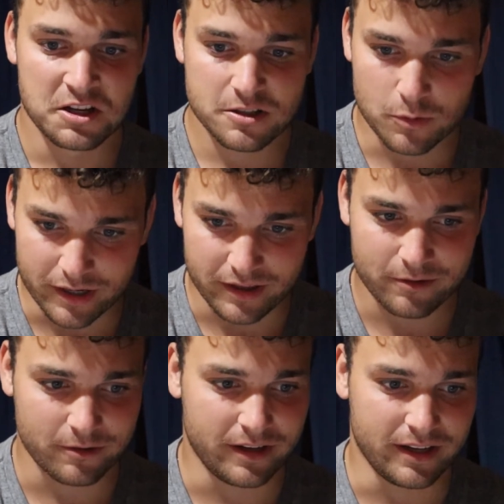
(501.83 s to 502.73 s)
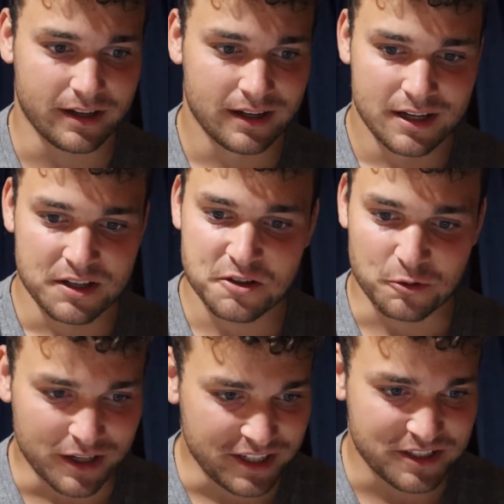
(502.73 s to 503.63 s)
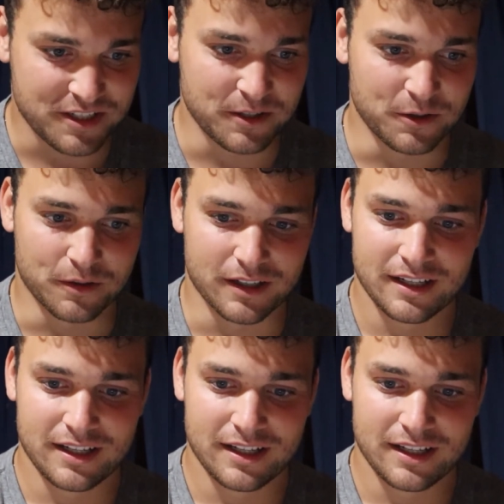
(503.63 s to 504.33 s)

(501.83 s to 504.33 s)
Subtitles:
23, 22,